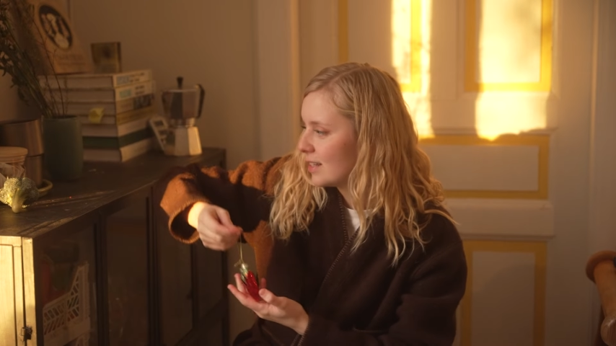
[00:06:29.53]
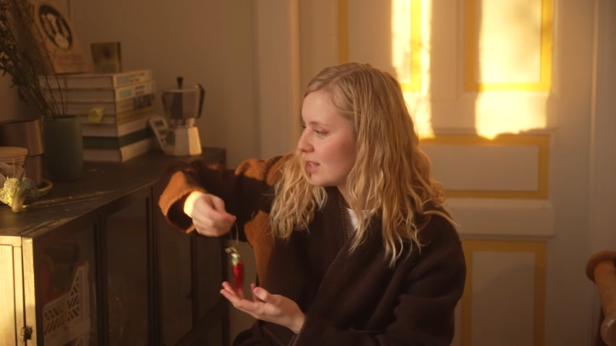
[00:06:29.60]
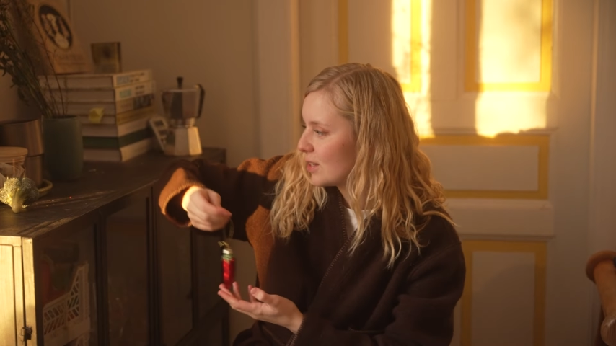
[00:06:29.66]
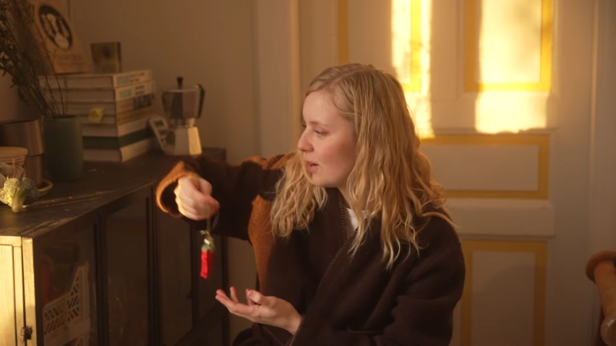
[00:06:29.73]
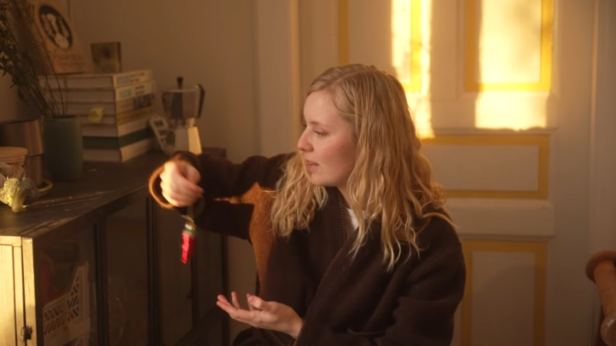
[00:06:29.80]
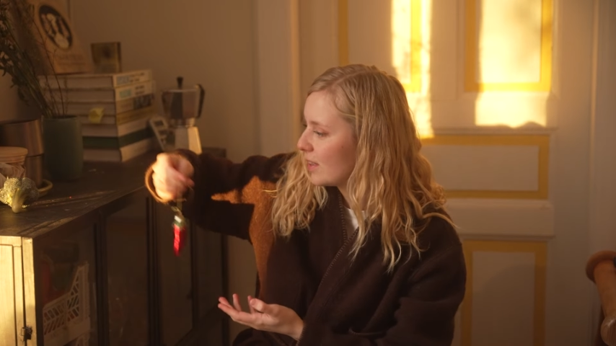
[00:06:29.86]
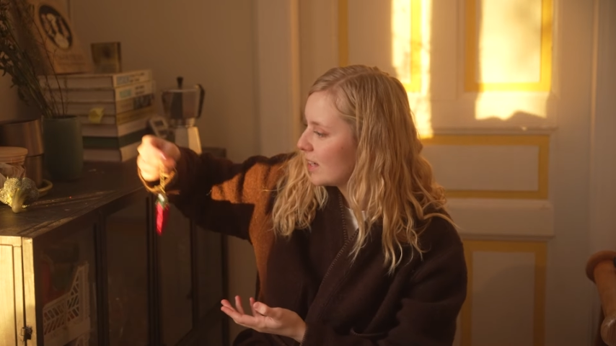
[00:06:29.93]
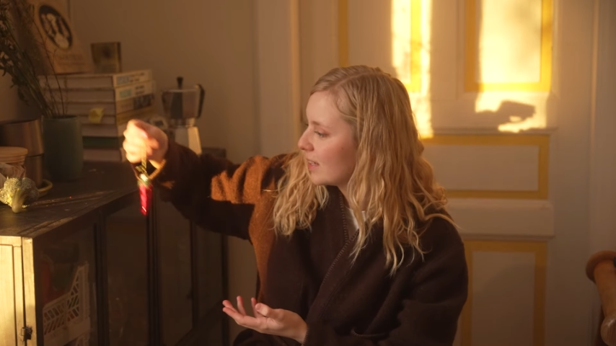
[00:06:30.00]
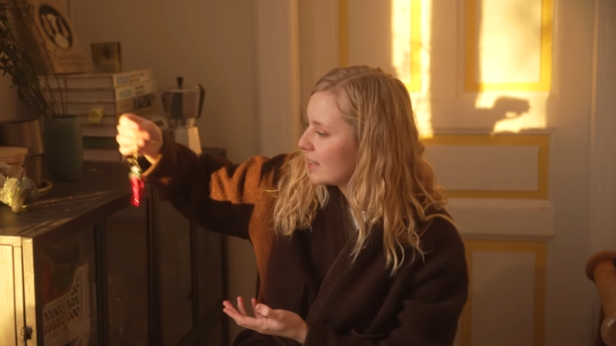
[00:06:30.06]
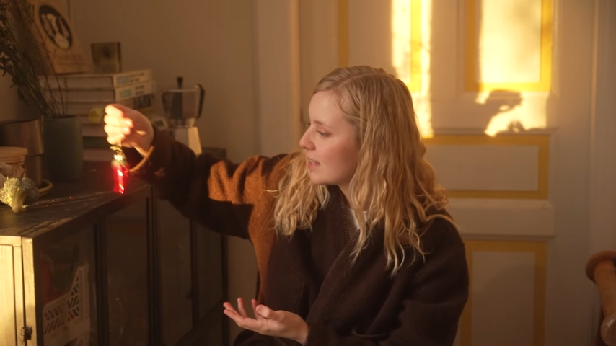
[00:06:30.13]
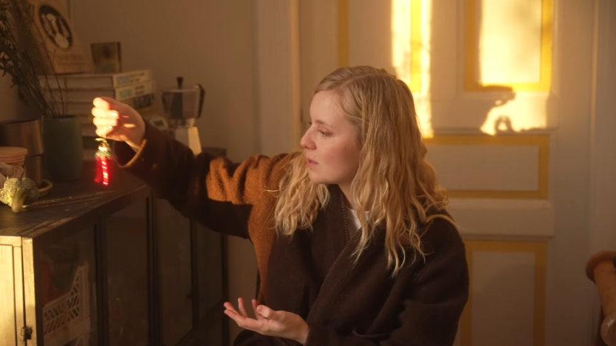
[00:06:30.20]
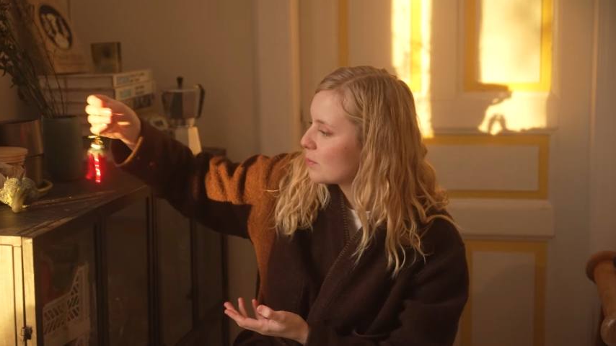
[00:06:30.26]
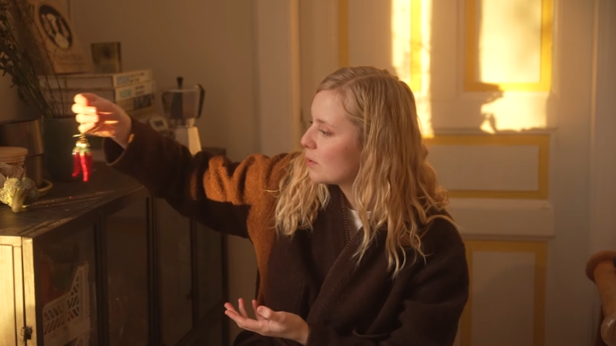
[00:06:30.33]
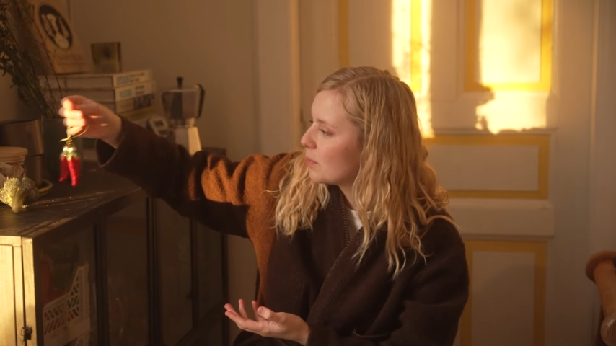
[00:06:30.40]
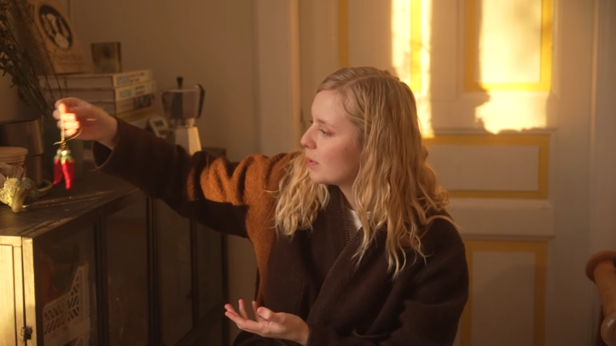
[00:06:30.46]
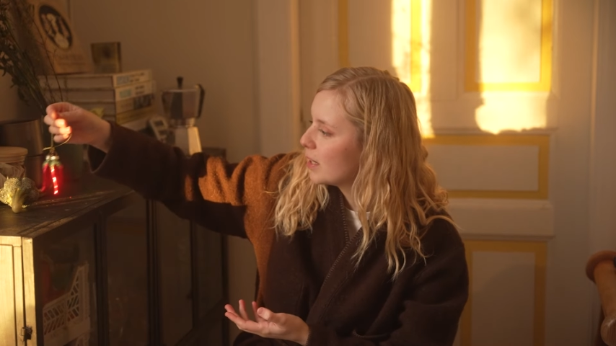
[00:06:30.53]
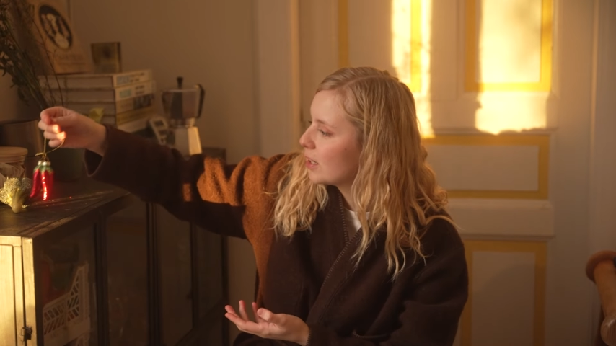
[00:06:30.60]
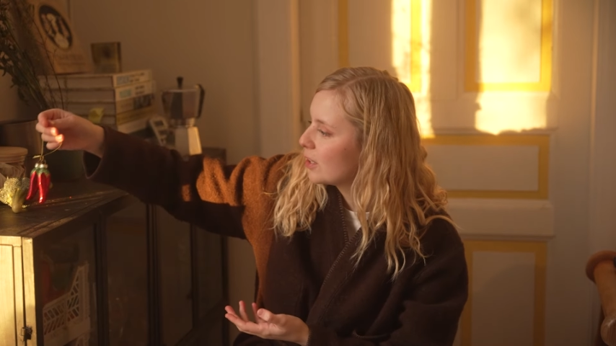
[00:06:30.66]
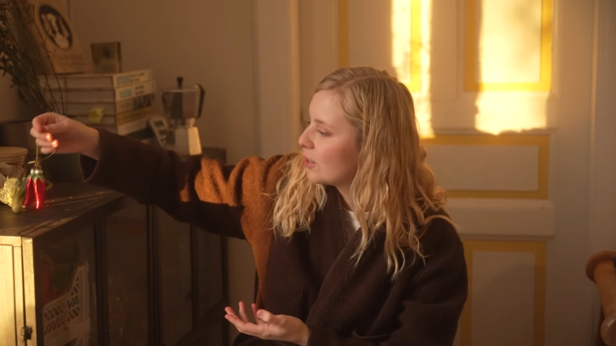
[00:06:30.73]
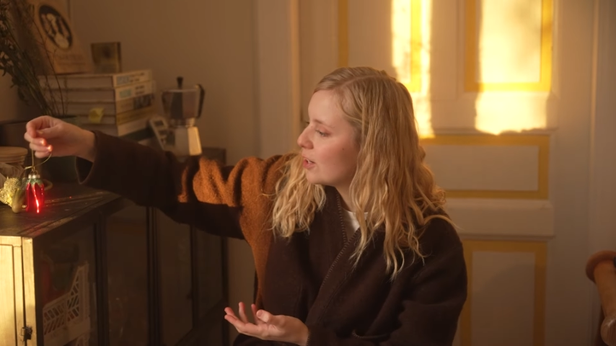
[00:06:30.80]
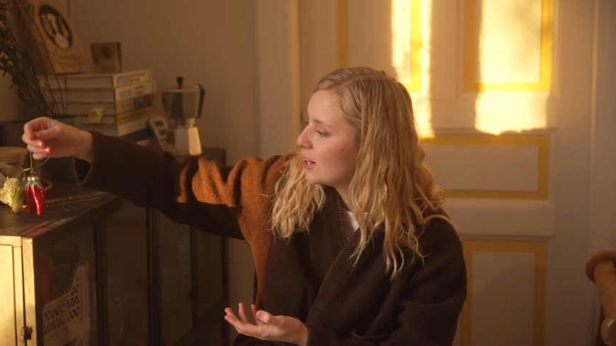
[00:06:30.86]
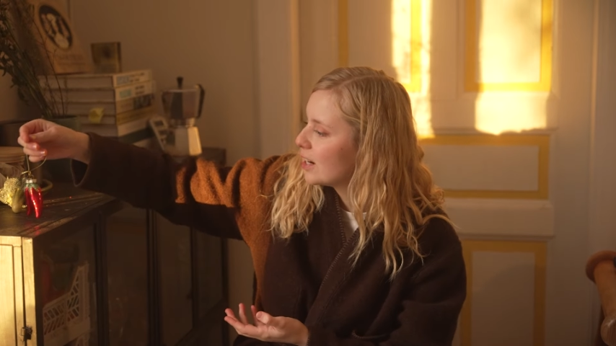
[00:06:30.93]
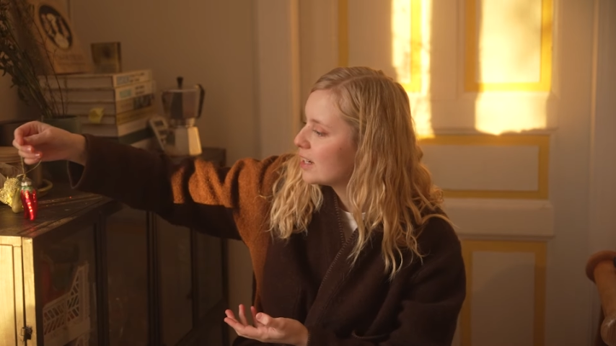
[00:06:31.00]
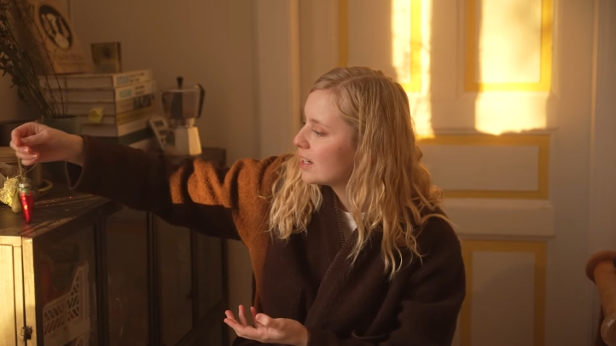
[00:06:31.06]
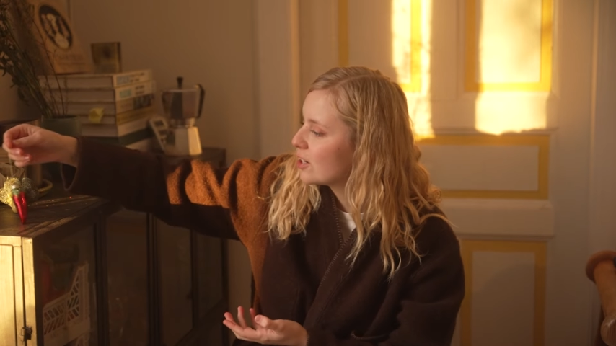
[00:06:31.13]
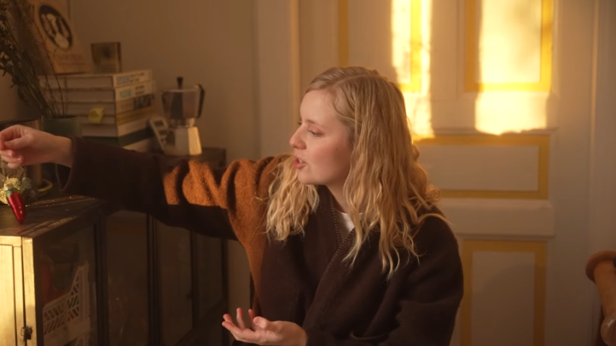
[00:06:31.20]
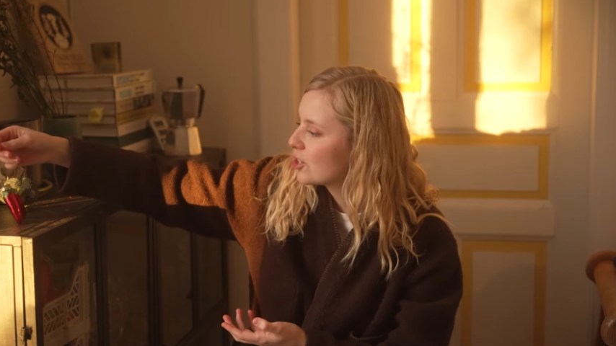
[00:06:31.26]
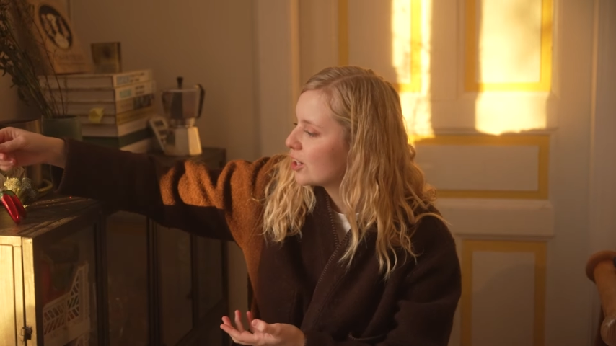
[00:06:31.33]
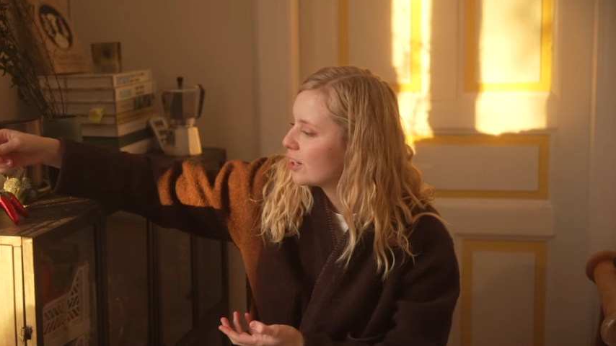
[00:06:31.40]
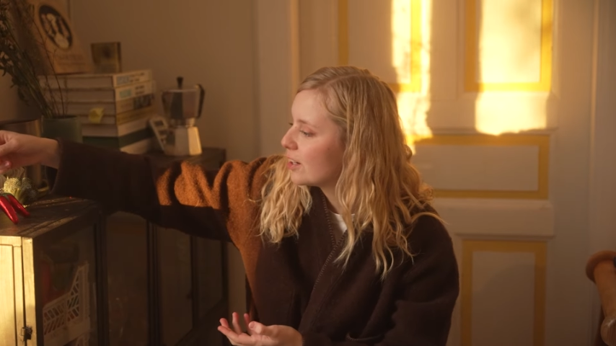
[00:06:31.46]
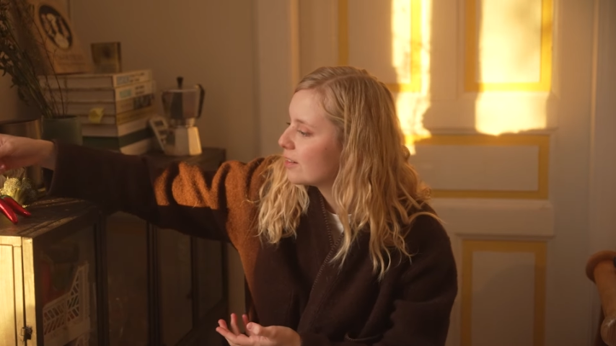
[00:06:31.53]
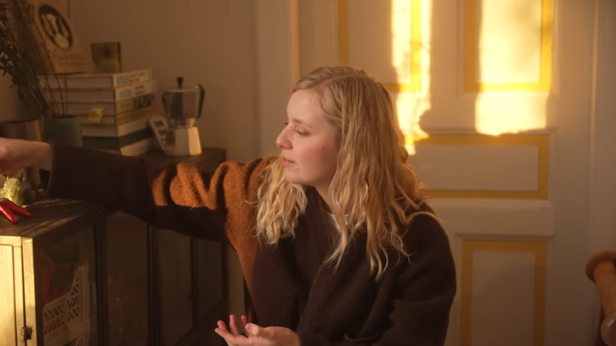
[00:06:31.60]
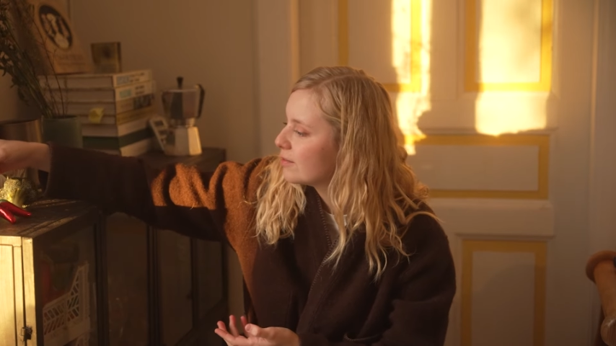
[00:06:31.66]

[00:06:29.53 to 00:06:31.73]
so I think this will be a good addition.